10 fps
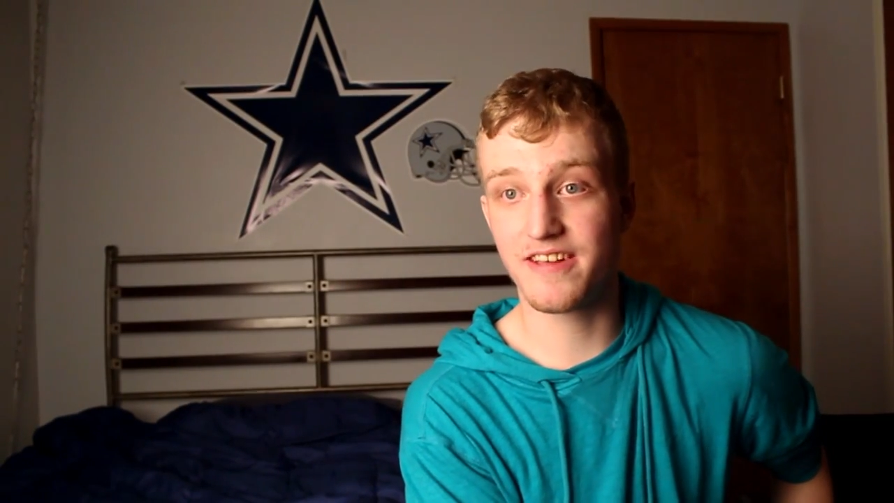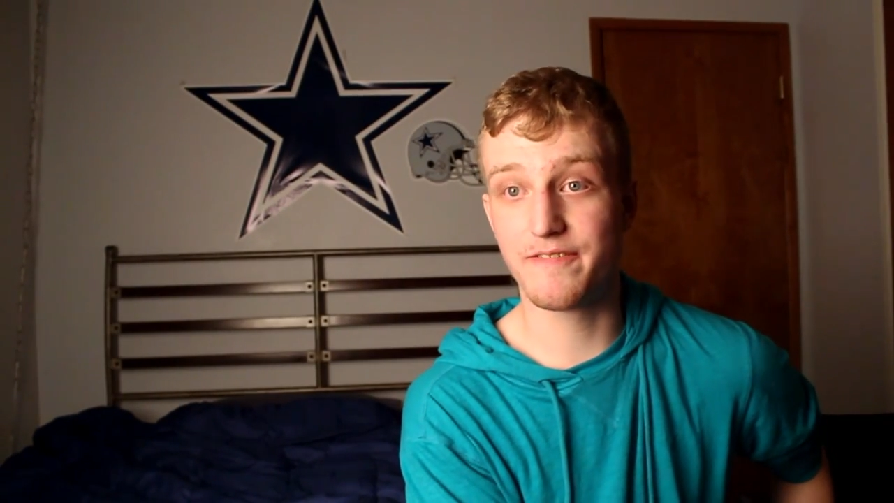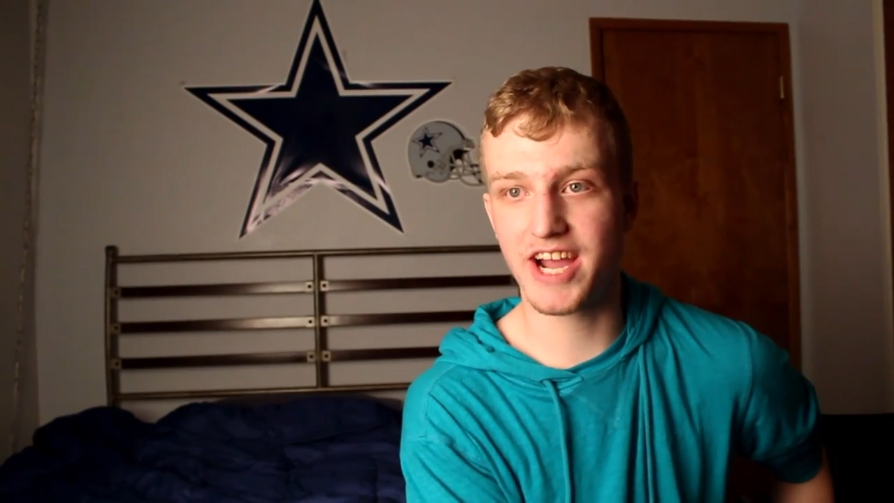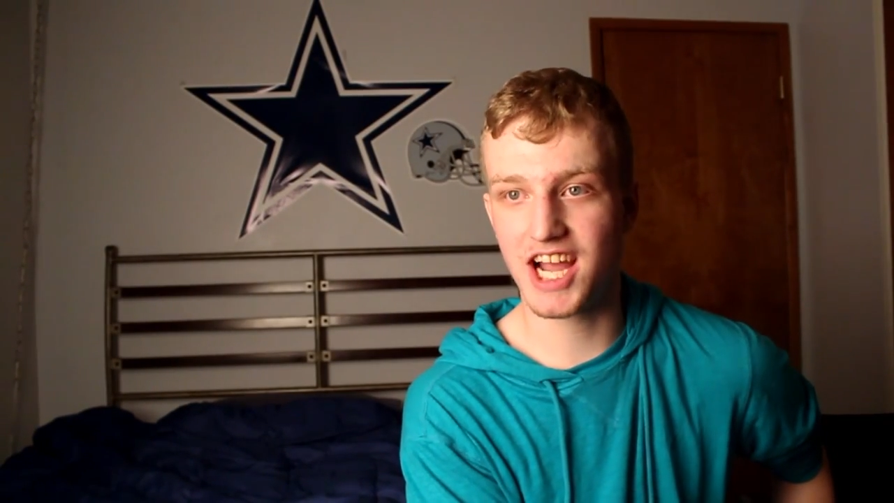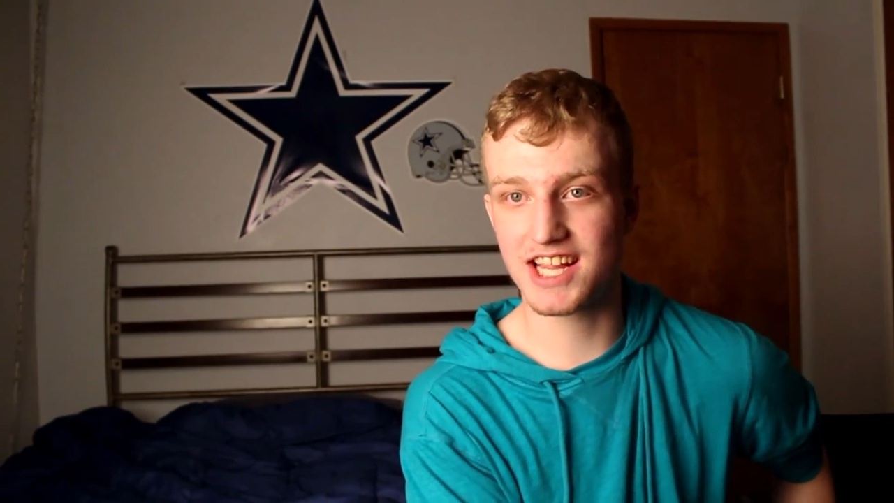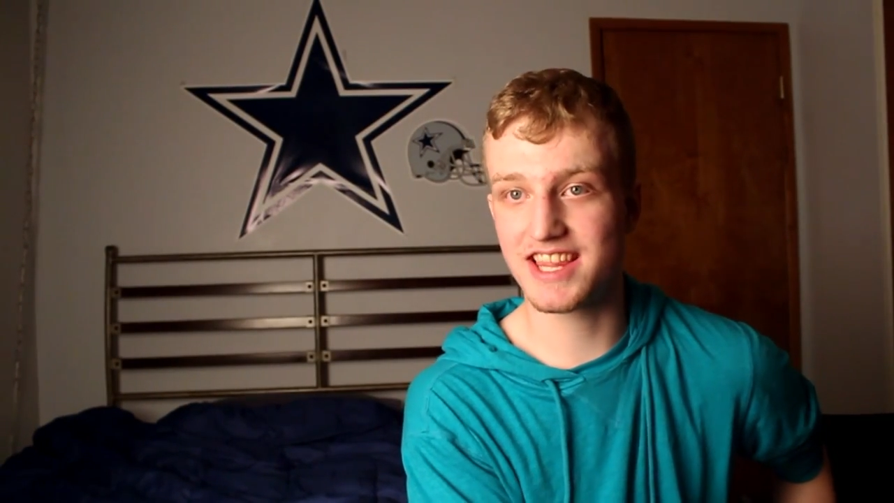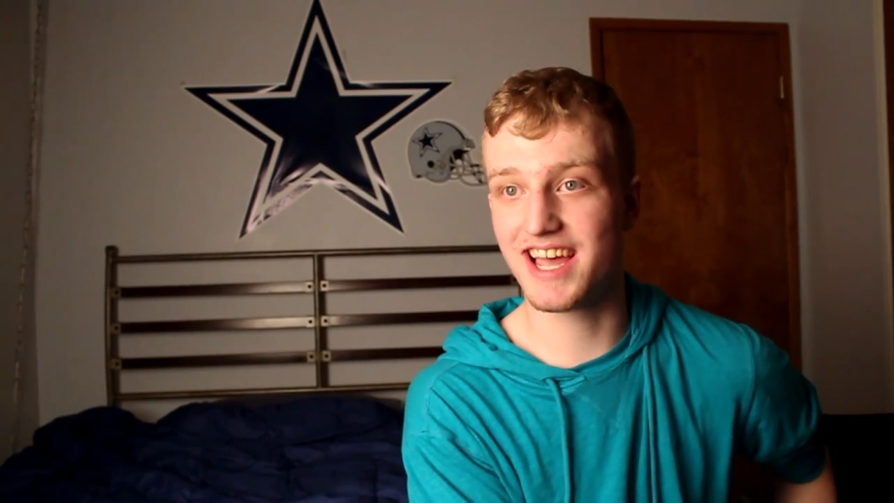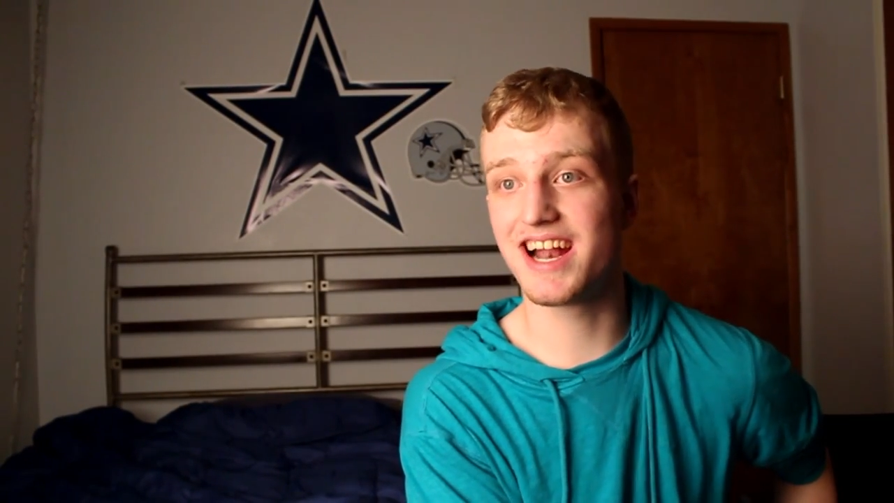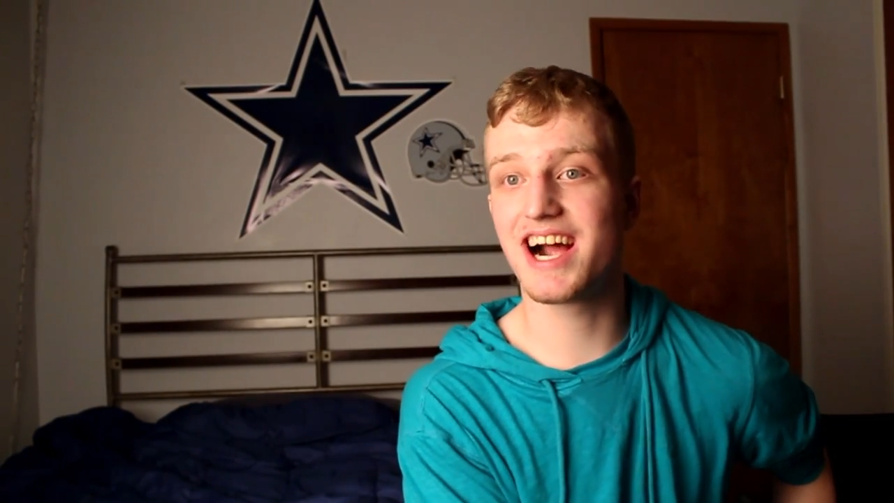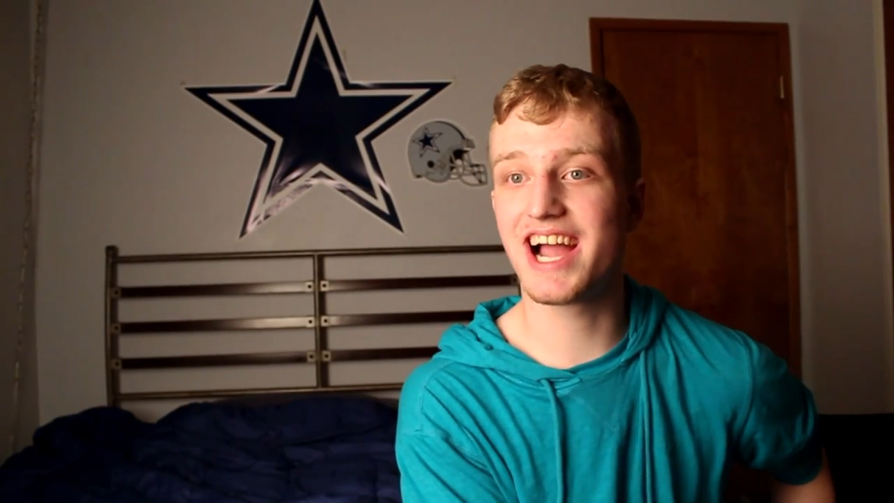of the
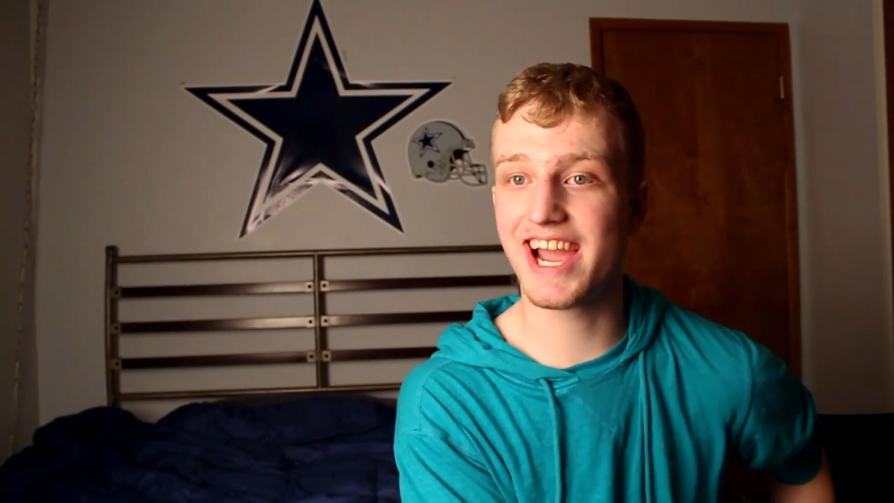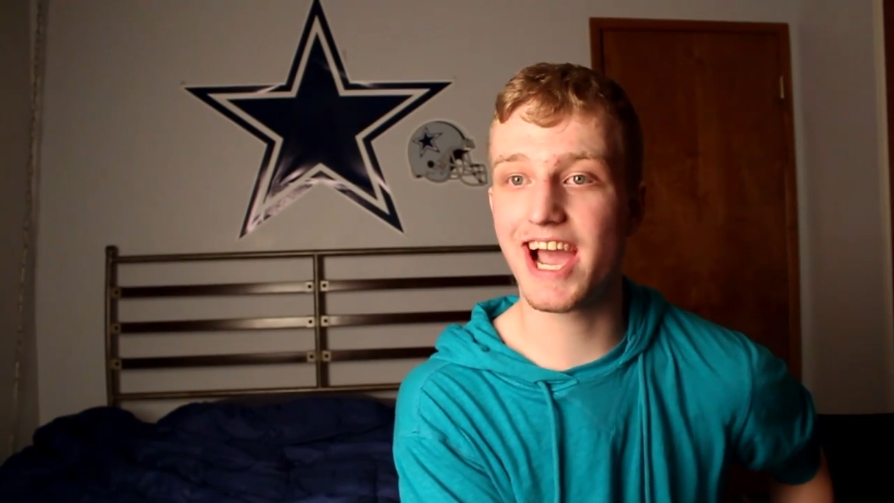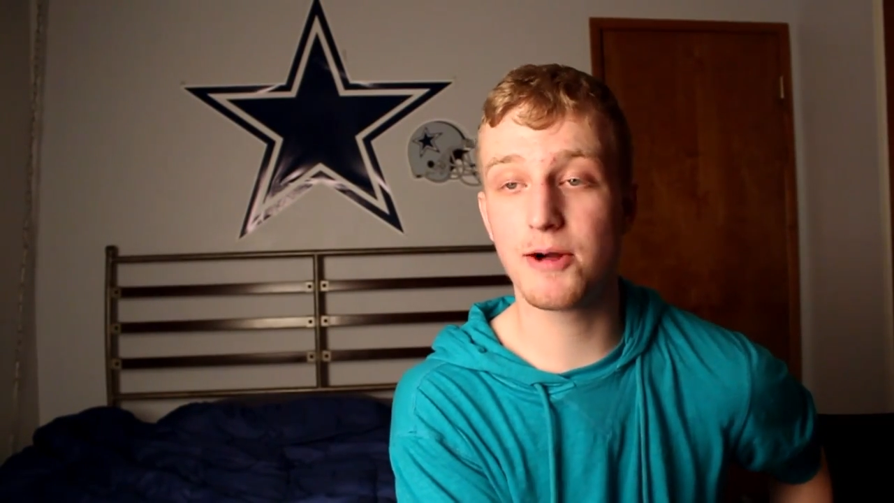fact that I